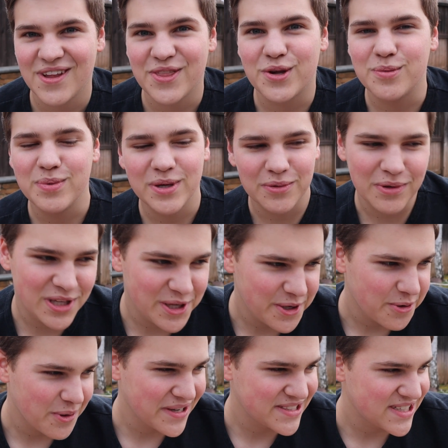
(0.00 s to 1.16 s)
they're being really
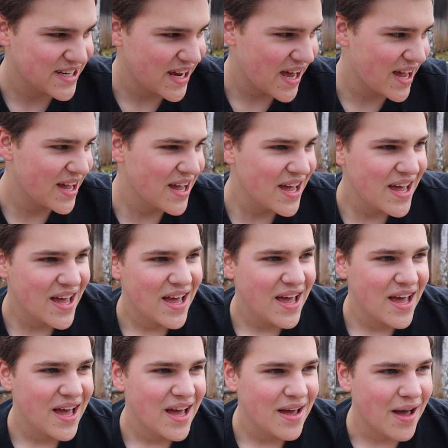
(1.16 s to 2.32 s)
annoying today.
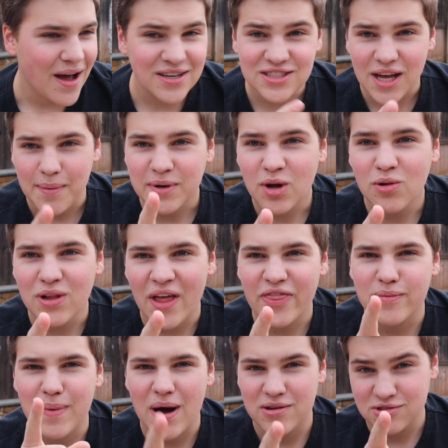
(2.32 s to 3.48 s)
Actually, I'm going to go let
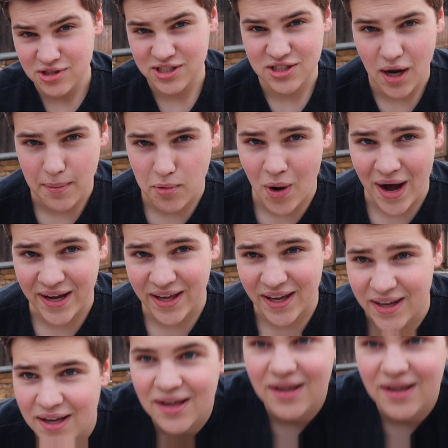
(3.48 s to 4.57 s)
them out so they stop quacking.